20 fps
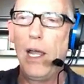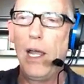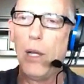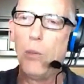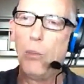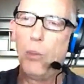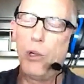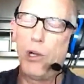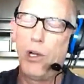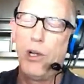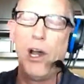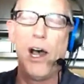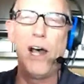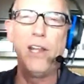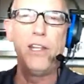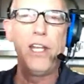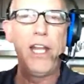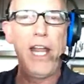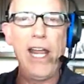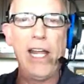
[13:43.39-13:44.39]
and put it
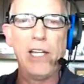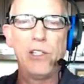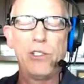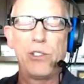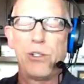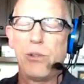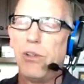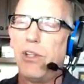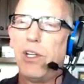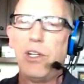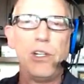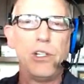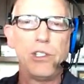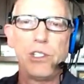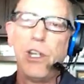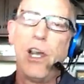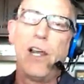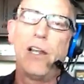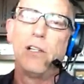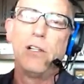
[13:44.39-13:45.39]
on the answer that
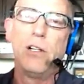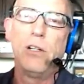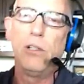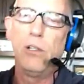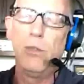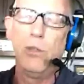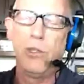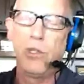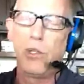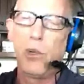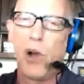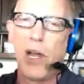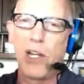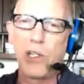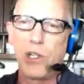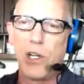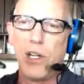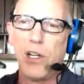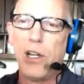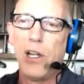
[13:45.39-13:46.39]
does not include the
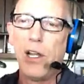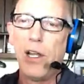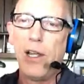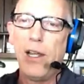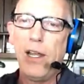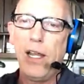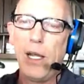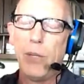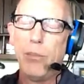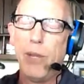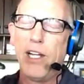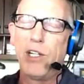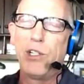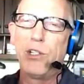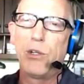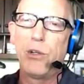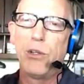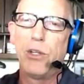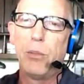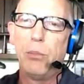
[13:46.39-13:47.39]
question and make
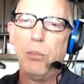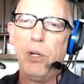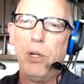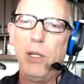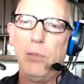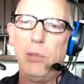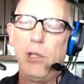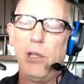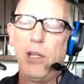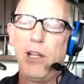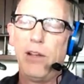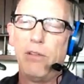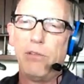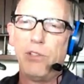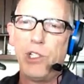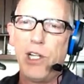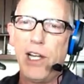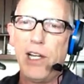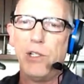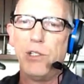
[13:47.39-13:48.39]
sure that people have
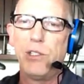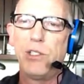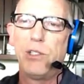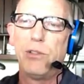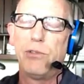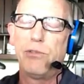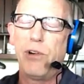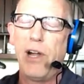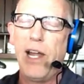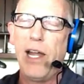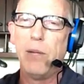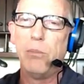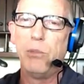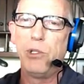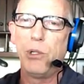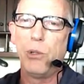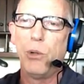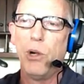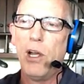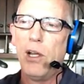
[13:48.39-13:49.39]
changed the frame
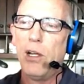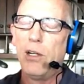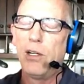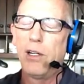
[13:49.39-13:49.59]
to,